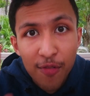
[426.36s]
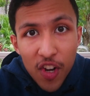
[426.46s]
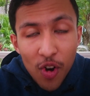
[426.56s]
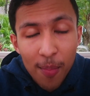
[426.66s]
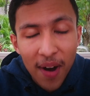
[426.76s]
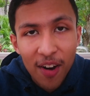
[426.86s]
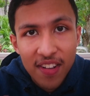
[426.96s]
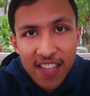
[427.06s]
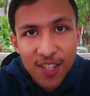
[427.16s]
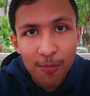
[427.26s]
A video
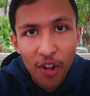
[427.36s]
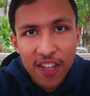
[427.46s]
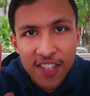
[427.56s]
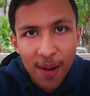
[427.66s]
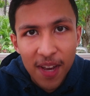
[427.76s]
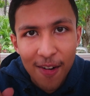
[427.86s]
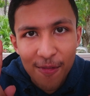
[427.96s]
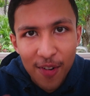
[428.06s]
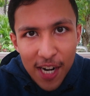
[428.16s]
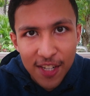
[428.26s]
about this mall is coming out
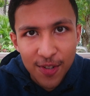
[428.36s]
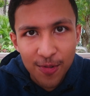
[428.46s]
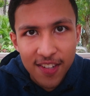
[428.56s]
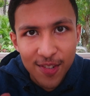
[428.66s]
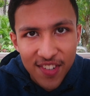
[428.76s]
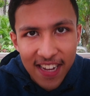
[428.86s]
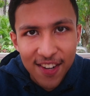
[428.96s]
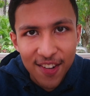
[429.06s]
very soon, so stay